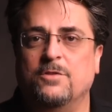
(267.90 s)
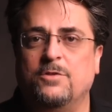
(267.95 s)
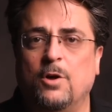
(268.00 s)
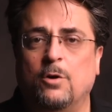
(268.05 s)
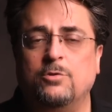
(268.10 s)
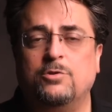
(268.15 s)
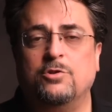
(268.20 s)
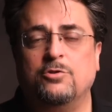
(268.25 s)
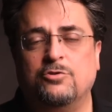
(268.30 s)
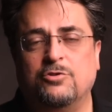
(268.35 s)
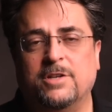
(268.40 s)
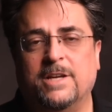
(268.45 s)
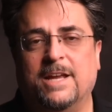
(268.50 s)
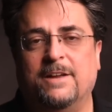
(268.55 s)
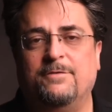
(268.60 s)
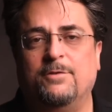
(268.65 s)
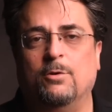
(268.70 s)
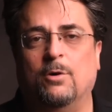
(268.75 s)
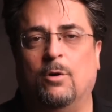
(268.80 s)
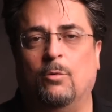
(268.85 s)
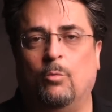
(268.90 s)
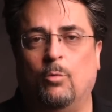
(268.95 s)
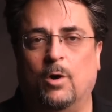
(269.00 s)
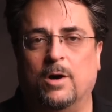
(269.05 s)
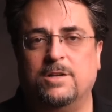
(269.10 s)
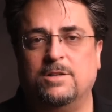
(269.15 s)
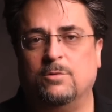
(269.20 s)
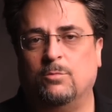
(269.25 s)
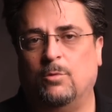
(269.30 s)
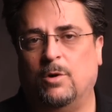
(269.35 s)
Those usually give you a
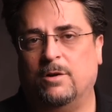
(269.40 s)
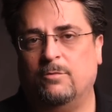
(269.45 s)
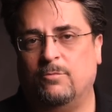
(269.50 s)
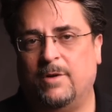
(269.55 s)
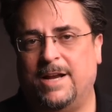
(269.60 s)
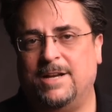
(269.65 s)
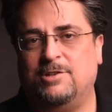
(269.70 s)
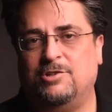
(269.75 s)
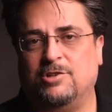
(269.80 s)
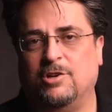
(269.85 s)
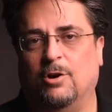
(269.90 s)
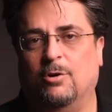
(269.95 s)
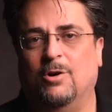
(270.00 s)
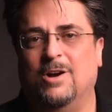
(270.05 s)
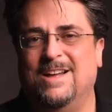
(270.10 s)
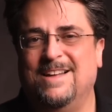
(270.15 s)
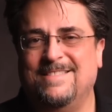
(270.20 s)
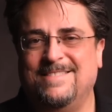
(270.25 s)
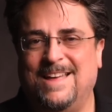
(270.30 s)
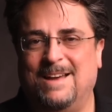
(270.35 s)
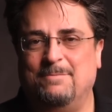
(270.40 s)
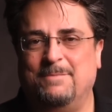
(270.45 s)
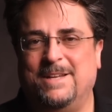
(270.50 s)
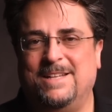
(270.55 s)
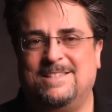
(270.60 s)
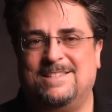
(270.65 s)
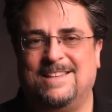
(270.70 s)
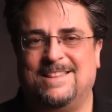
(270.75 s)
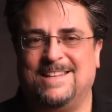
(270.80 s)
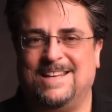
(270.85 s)
one-to-one ratio. That
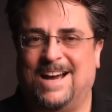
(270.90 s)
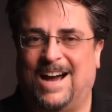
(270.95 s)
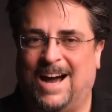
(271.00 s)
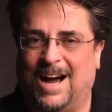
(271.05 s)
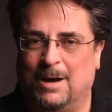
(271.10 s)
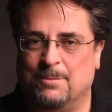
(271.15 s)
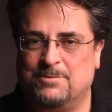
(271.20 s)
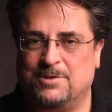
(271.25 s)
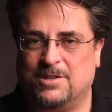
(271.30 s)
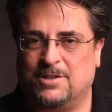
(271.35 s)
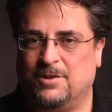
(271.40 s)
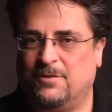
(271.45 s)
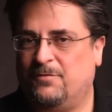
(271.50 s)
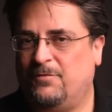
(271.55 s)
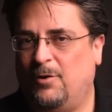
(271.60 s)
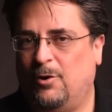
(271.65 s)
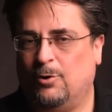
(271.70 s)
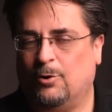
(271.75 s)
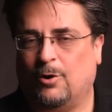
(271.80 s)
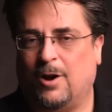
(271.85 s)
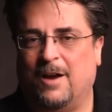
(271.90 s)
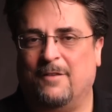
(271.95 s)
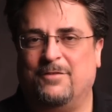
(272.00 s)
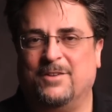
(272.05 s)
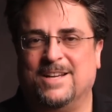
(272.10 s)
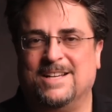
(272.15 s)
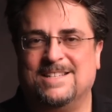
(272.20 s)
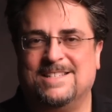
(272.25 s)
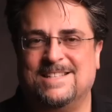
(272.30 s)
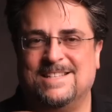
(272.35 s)
means that the object you're
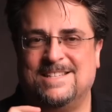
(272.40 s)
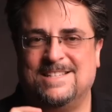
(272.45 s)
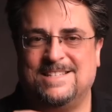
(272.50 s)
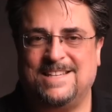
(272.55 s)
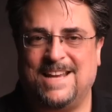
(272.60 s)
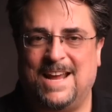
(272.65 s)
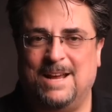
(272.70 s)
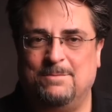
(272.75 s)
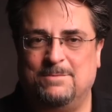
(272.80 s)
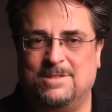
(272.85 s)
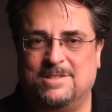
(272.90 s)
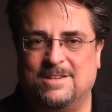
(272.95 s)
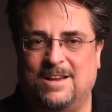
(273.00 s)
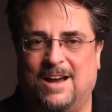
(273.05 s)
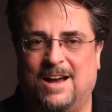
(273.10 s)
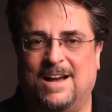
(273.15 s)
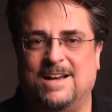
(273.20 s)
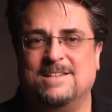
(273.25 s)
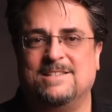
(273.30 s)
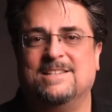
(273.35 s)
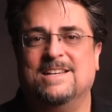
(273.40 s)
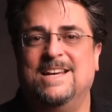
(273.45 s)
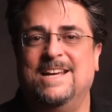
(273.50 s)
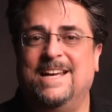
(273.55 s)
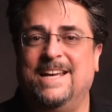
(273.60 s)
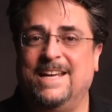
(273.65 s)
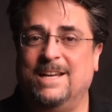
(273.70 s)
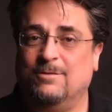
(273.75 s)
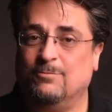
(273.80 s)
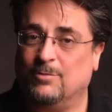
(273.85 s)
photographing is the same size
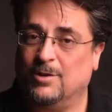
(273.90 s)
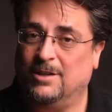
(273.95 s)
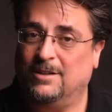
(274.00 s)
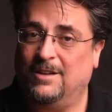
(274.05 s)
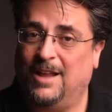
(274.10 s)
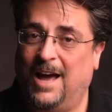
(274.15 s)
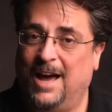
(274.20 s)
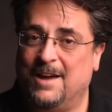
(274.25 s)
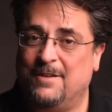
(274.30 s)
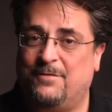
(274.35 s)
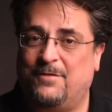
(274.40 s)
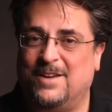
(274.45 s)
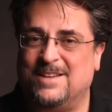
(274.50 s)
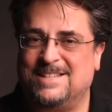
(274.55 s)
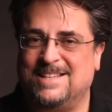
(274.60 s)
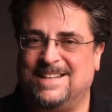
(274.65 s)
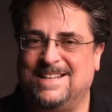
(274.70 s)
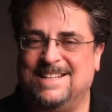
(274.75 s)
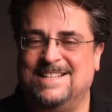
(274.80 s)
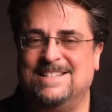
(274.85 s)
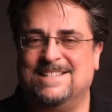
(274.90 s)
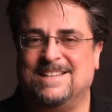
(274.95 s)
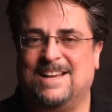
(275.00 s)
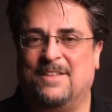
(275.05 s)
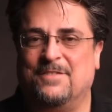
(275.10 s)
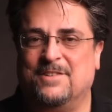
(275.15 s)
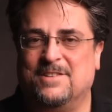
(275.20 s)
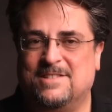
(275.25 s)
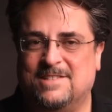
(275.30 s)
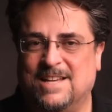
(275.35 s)
in real life as it is
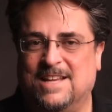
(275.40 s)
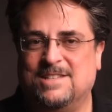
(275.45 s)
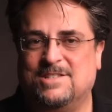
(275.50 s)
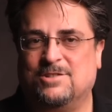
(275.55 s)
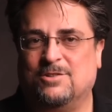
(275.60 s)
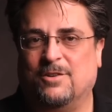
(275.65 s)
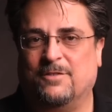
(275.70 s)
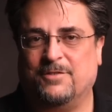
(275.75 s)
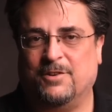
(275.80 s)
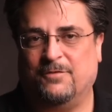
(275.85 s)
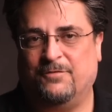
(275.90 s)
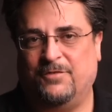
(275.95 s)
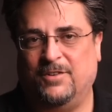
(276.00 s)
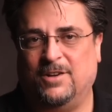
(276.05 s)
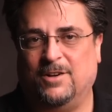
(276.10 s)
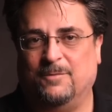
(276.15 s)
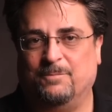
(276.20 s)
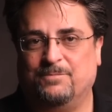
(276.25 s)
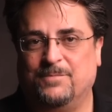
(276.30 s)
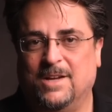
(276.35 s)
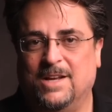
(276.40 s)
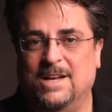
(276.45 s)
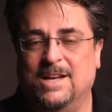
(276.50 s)
on the sensor of your film.